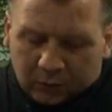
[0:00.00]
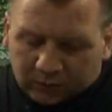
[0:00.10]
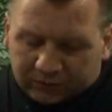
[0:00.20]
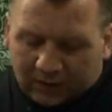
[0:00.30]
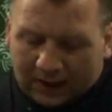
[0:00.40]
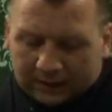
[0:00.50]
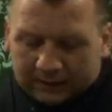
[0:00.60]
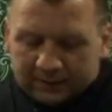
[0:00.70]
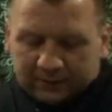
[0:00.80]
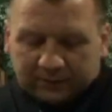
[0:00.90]
There was
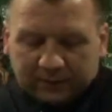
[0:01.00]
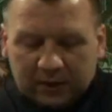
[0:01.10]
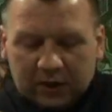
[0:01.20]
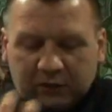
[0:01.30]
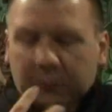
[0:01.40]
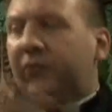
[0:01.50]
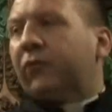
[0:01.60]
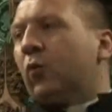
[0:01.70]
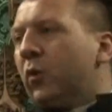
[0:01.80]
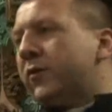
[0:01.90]
violence. She was
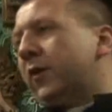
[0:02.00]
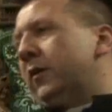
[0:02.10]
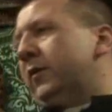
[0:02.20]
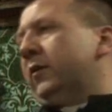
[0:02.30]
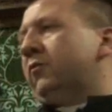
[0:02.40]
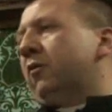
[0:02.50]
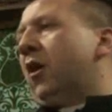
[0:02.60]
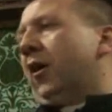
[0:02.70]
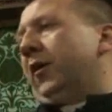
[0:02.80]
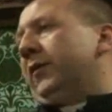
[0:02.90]
thrown down to the
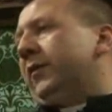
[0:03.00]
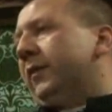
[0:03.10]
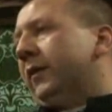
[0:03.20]
ground.